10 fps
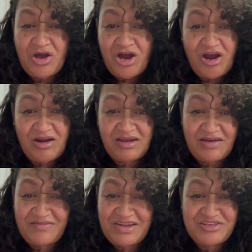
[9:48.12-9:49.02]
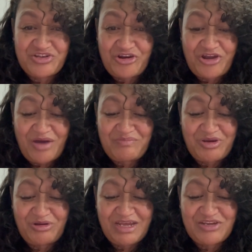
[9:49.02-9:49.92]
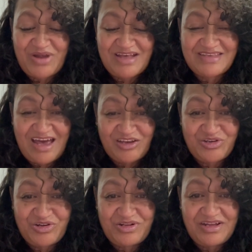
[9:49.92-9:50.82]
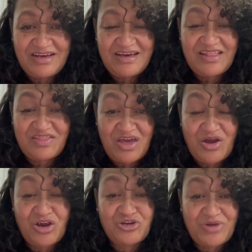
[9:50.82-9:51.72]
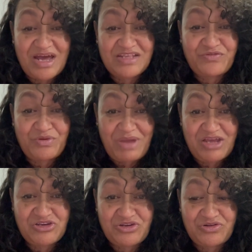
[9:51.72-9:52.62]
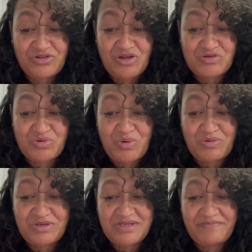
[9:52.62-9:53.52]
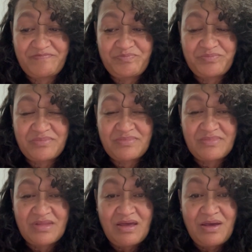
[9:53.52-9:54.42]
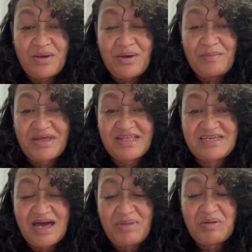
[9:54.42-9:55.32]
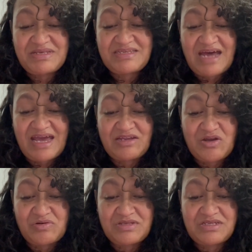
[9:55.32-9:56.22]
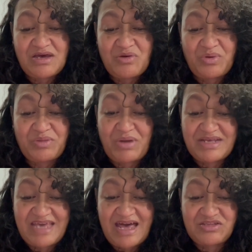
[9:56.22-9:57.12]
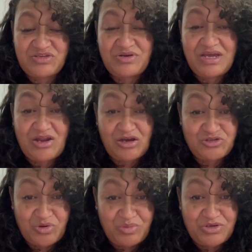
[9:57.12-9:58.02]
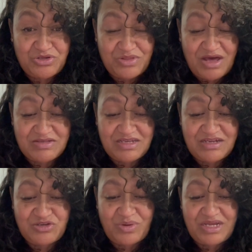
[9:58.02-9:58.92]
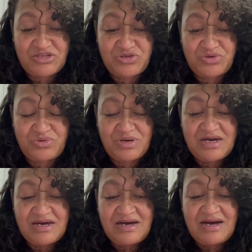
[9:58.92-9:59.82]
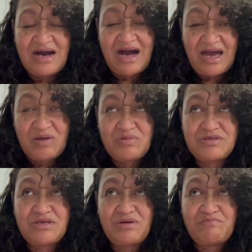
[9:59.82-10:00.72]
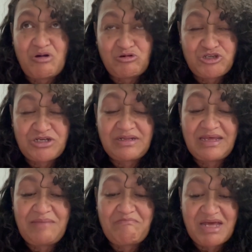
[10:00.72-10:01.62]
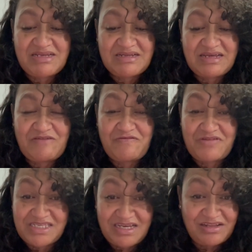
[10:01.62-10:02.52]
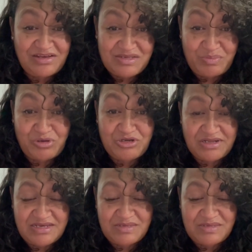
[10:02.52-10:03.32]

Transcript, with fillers: Our covenants are not merely transactional, they are transformational," close quote. By the time I was diagnosed with breast cancer in October two thousand twenty-two, I was emotionally, mentally, physically, and spiritually